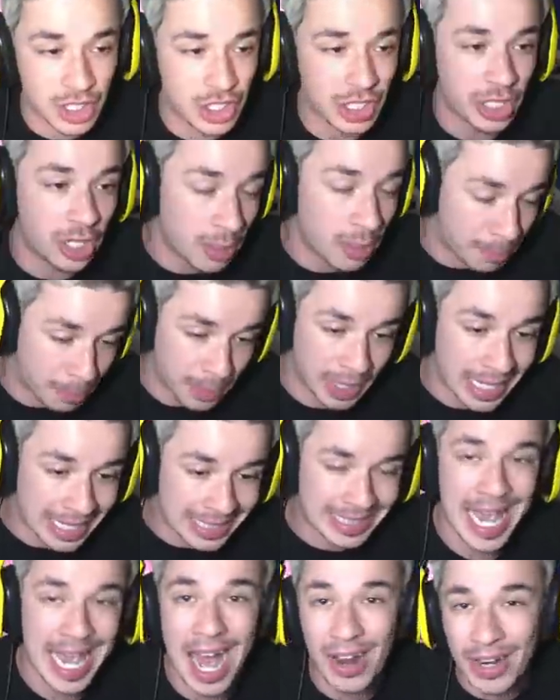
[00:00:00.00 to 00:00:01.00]
shield, bring
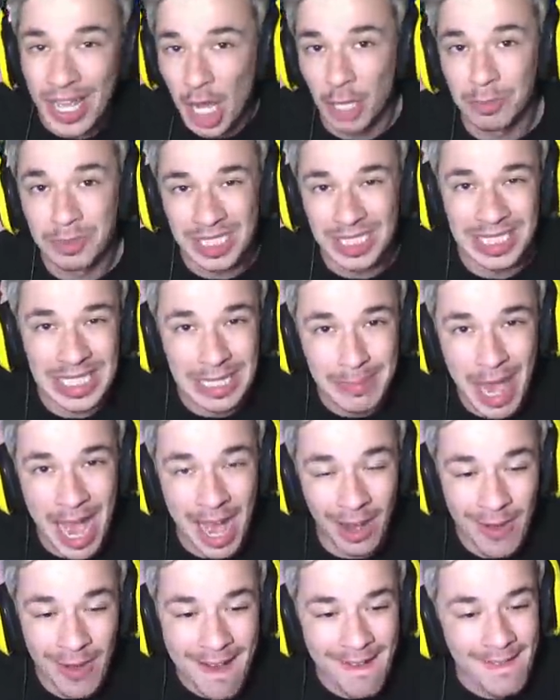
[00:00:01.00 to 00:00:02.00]
it down, helps the team
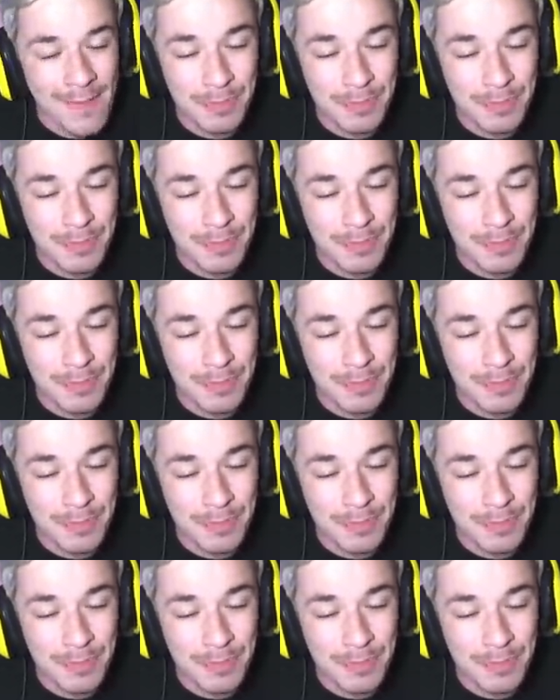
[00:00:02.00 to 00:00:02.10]
out.